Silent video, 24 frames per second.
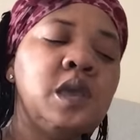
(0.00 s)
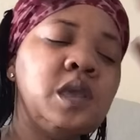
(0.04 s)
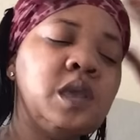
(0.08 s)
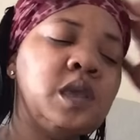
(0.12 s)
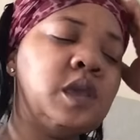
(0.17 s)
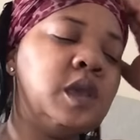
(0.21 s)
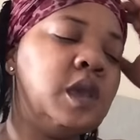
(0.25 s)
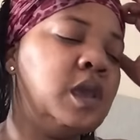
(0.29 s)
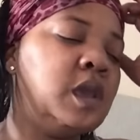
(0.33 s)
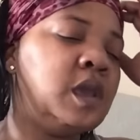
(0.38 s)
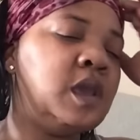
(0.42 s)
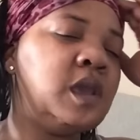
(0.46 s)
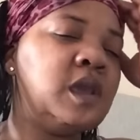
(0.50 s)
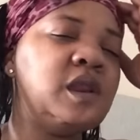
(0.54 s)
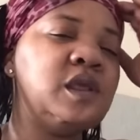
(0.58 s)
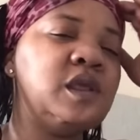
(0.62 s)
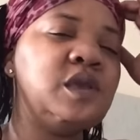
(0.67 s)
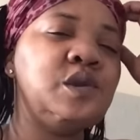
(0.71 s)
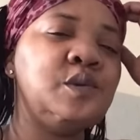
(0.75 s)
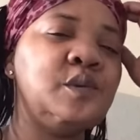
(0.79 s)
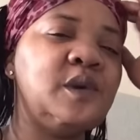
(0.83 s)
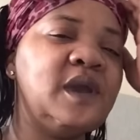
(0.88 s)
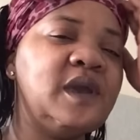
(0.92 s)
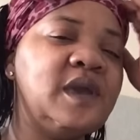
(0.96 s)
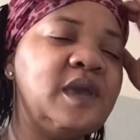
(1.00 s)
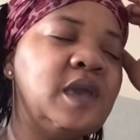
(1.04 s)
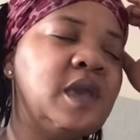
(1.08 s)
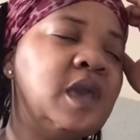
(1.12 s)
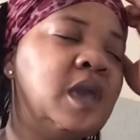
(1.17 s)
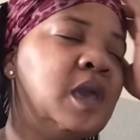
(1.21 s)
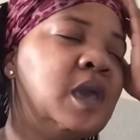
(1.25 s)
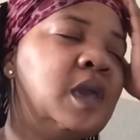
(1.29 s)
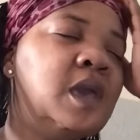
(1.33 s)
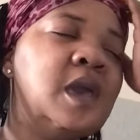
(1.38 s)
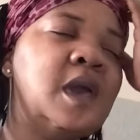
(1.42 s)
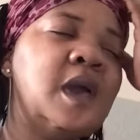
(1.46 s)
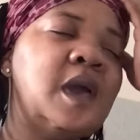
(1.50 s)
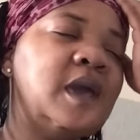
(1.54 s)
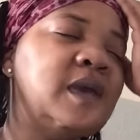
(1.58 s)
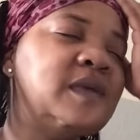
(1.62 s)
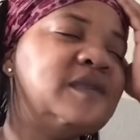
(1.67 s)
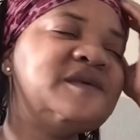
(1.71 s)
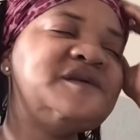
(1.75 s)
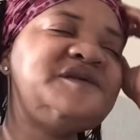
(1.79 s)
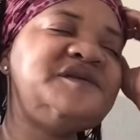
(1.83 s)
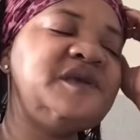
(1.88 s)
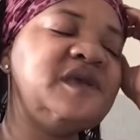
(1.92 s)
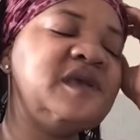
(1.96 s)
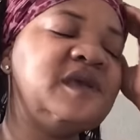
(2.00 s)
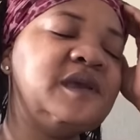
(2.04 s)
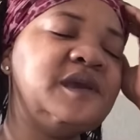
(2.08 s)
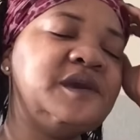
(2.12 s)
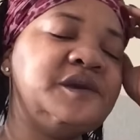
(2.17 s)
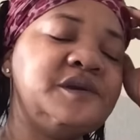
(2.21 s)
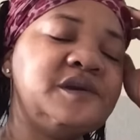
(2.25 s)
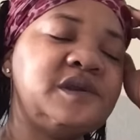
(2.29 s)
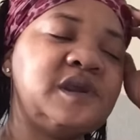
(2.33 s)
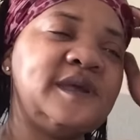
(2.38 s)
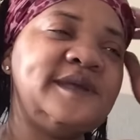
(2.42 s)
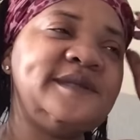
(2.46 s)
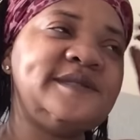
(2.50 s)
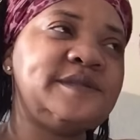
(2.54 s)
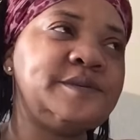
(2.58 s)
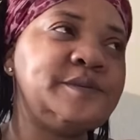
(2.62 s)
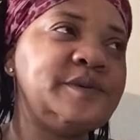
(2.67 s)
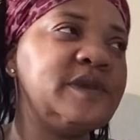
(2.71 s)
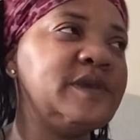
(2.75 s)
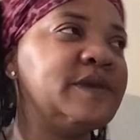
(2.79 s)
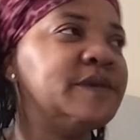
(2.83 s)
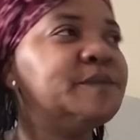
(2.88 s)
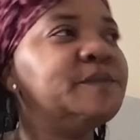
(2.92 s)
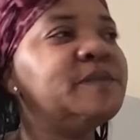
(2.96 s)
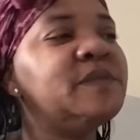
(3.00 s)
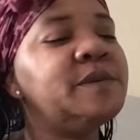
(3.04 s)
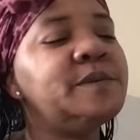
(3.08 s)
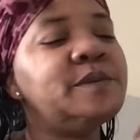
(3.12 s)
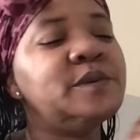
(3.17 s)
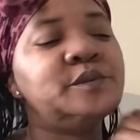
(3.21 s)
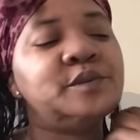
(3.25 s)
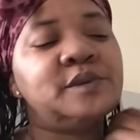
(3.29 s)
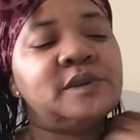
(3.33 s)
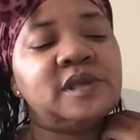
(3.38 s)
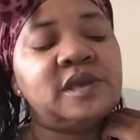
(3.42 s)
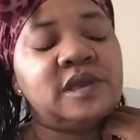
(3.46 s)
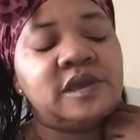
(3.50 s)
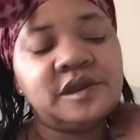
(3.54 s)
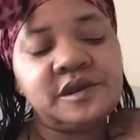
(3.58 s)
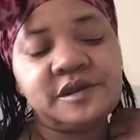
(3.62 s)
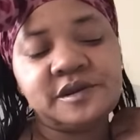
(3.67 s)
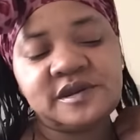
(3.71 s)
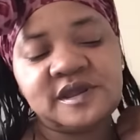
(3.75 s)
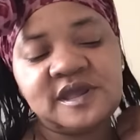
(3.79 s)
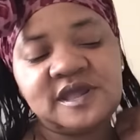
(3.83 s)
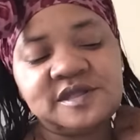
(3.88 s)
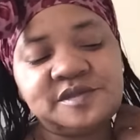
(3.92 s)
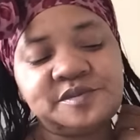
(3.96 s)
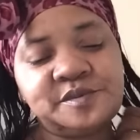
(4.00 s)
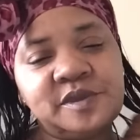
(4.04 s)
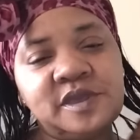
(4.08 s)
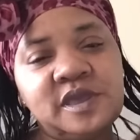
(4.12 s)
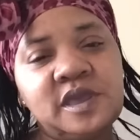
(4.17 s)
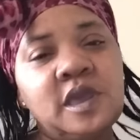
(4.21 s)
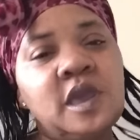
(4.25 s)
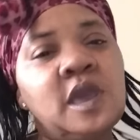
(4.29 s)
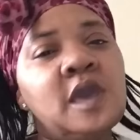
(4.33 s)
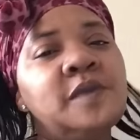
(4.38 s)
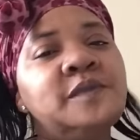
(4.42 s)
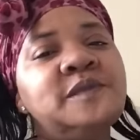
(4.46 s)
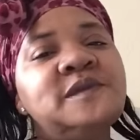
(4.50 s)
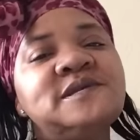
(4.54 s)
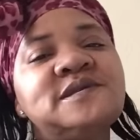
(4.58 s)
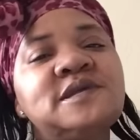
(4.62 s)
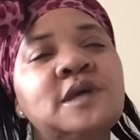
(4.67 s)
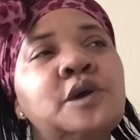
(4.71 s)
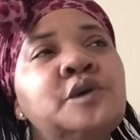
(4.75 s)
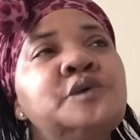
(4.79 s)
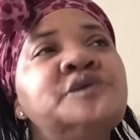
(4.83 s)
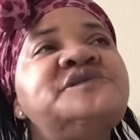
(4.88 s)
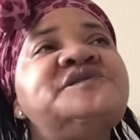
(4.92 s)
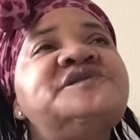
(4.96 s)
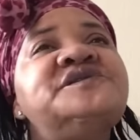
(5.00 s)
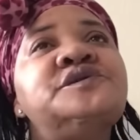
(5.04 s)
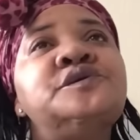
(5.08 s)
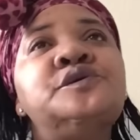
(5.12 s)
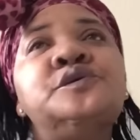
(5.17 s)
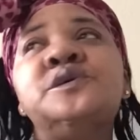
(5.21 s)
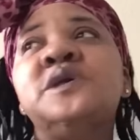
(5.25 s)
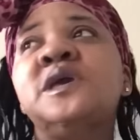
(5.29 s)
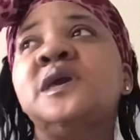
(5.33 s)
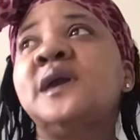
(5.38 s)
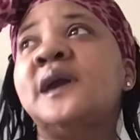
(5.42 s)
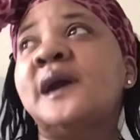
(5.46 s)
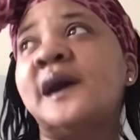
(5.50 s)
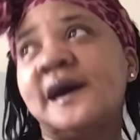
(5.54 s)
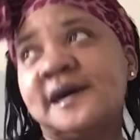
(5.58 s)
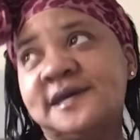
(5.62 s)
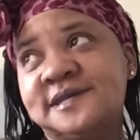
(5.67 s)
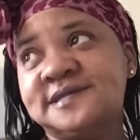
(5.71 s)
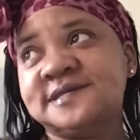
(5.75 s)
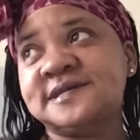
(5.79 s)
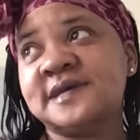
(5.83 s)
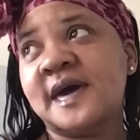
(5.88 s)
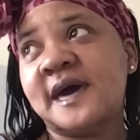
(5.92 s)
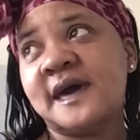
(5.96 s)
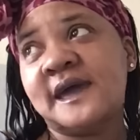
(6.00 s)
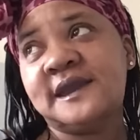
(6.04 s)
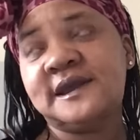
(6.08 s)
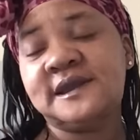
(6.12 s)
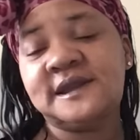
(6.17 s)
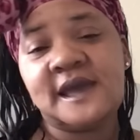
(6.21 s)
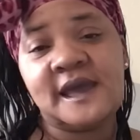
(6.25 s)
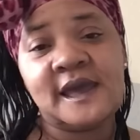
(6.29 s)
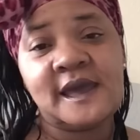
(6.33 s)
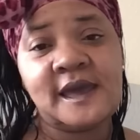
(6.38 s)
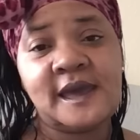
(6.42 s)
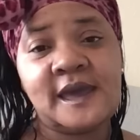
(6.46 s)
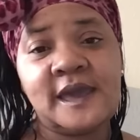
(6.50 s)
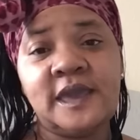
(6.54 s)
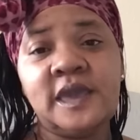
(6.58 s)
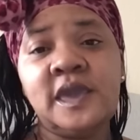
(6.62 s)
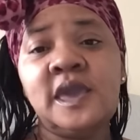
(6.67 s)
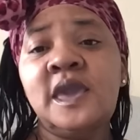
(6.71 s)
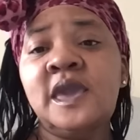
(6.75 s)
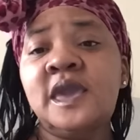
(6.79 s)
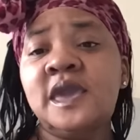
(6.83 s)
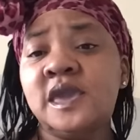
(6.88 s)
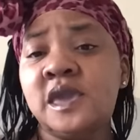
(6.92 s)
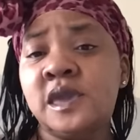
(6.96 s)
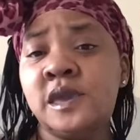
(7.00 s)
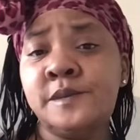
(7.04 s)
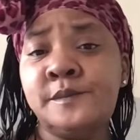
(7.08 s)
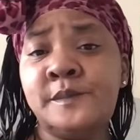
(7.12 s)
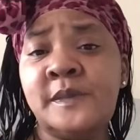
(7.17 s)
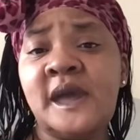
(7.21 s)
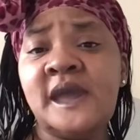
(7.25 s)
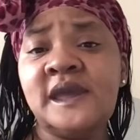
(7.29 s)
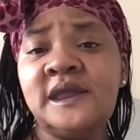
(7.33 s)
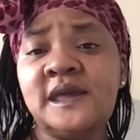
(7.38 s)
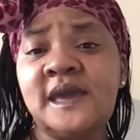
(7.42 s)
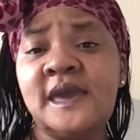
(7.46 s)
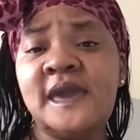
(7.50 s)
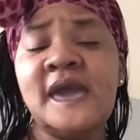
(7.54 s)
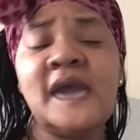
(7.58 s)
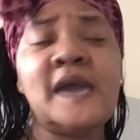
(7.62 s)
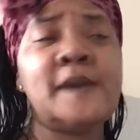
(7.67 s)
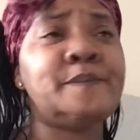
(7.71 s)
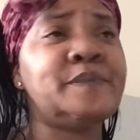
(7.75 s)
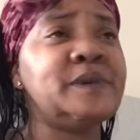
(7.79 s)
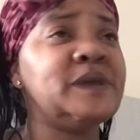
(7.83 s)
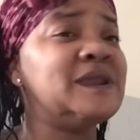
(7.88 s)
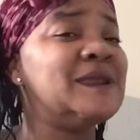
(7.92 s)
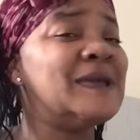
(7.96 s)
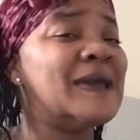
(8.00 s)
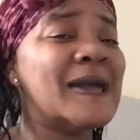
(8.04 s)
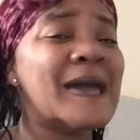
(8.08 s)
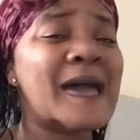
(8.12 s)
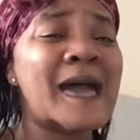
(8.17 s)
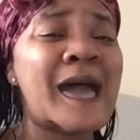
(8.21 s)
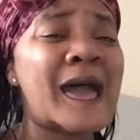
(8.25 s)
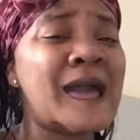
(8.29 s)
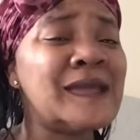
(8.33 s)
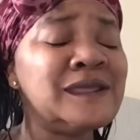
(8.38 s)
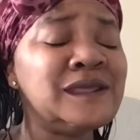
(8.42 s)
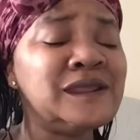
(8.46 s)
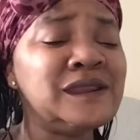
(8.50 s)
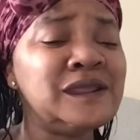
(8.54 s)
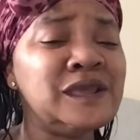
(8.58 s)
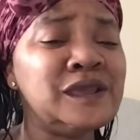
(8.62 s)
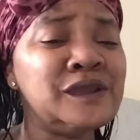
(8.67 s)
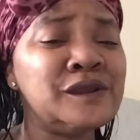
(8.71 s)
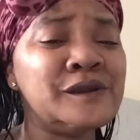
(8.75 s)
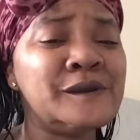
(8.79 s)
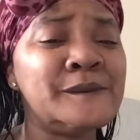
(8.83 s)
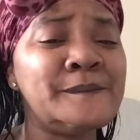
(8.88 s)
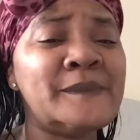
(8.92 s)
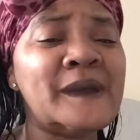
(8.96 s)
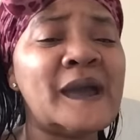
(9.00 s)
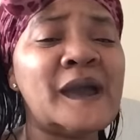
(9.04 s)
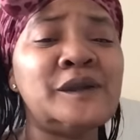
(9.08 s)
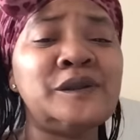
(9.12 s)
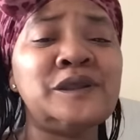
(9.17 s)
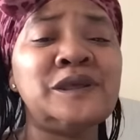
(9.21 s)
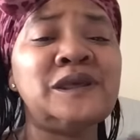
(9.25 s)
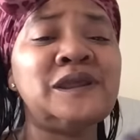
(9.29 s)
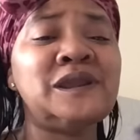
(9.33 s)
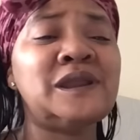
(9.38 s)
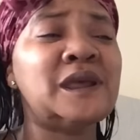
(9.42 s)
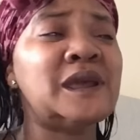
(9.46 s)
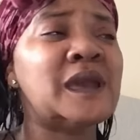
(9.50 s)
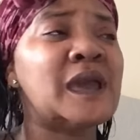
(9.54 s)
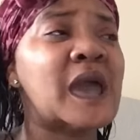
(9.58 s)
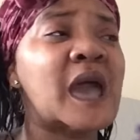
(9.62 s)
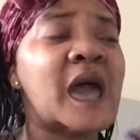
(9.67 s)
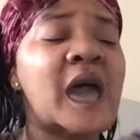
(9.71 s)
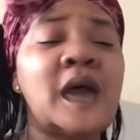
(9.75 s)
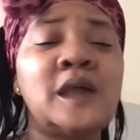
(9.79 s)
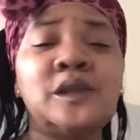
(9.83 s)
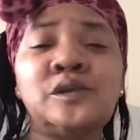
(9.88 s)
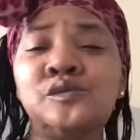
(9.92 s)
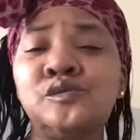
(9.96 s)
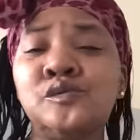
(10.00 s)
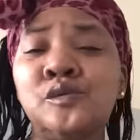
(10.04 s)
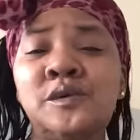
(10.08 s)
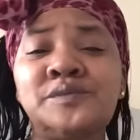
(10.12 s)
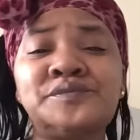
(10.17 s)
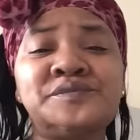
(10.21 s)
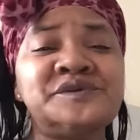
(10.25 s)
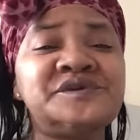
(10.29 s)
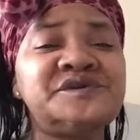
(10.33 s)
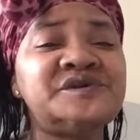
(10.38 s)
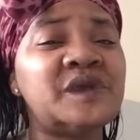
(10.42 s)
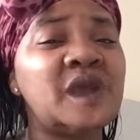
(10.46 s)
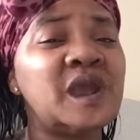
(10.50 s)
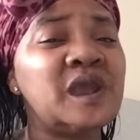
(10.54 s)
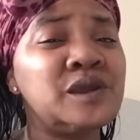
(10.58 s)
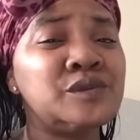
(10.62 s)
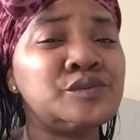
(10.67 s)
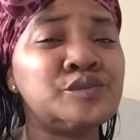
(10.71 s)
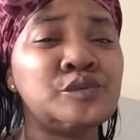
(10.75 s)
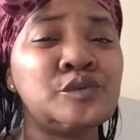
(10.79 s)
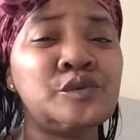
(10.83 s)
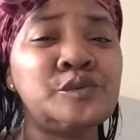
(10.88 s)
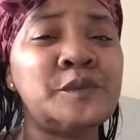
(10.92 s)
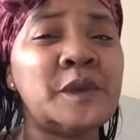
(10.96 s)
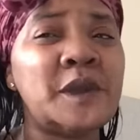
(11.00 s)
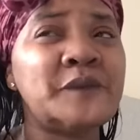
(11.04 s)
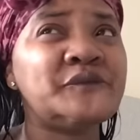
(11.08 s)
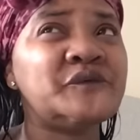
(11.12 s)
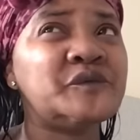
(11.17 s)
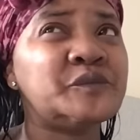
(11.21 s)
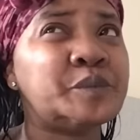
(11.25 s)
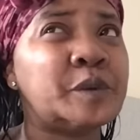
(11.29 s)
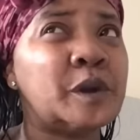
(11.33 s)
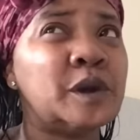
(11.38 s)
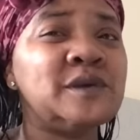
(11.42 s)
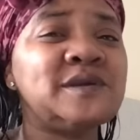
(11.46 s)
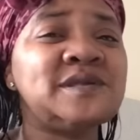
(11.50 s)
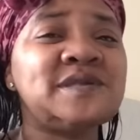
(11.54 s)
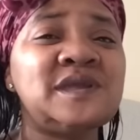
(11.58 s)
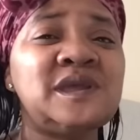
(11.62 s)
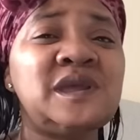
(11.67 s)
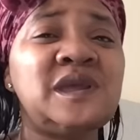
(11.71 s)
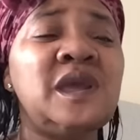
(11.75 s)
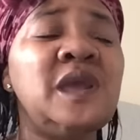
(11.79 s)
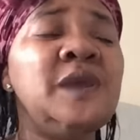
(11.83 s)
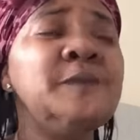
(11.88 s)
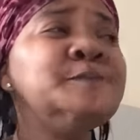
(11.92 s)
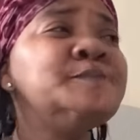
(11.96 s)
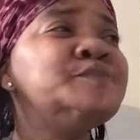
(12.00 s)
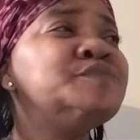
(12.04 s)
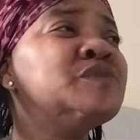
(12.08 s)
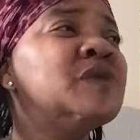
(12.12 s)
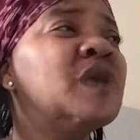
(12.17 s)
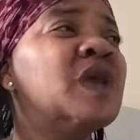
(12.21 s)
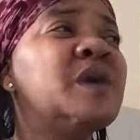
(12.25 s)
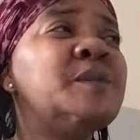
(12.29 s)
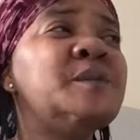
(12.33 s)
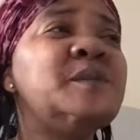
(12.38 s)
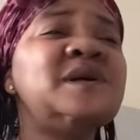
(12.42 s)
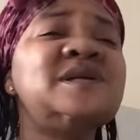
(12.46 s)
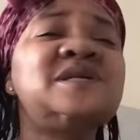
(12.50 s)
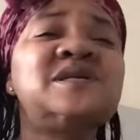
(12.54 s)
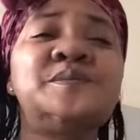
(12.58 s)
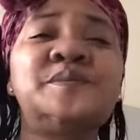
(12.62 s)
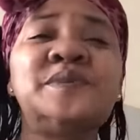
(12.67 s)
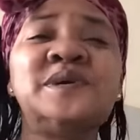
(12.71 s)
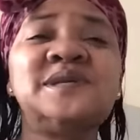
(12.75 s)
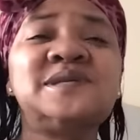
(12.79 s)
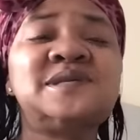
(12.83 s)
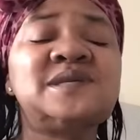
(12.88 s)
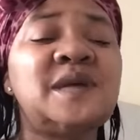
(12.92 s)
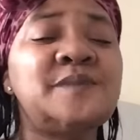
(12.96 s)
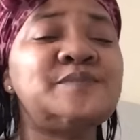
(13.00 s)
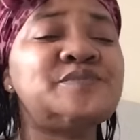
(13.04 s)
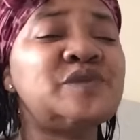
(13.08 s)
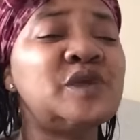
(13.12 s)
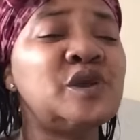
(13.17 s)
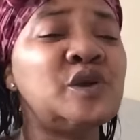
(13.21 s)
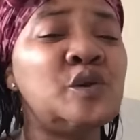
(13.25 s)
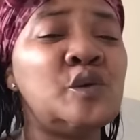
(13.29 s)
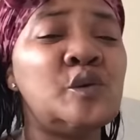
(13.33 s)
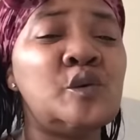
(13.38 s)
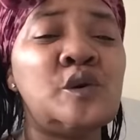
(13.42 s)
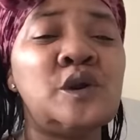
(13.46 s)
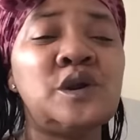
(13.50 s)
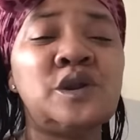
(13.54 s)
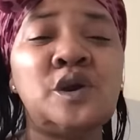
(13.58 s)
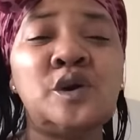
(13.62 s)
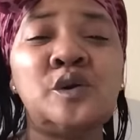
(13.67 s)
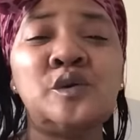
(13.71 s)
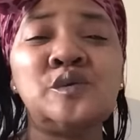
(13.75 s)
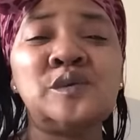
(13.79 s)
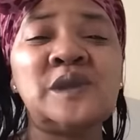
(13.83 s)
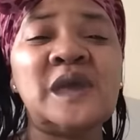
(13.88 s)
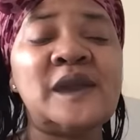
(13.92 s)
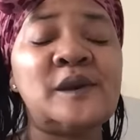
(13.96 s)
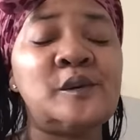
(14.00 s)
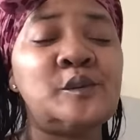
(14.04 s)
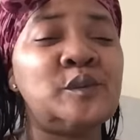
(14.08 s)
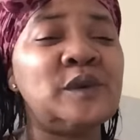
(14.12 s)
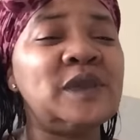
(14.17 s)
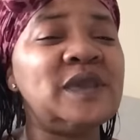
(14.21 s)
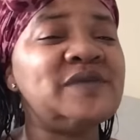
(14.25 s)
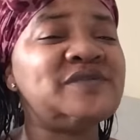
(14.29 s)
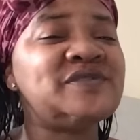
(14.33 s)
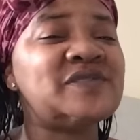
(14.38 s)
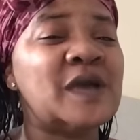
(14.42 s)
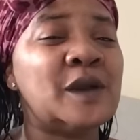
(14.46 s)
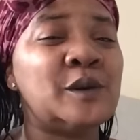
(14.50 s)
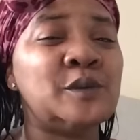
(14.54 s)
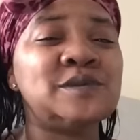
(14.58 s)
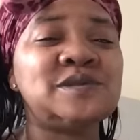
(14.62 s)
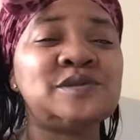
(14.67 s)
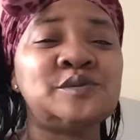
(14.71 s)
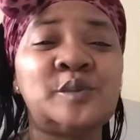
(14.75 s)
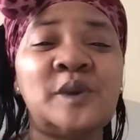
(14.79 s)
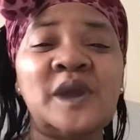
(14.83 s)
Anyway, she irritates me. Mimi really irritates me. This whole shooting, I side eye. It might have happened. I didn't hear about it. I don't know if the Shade Room ever posted. It must have been something going on that week that was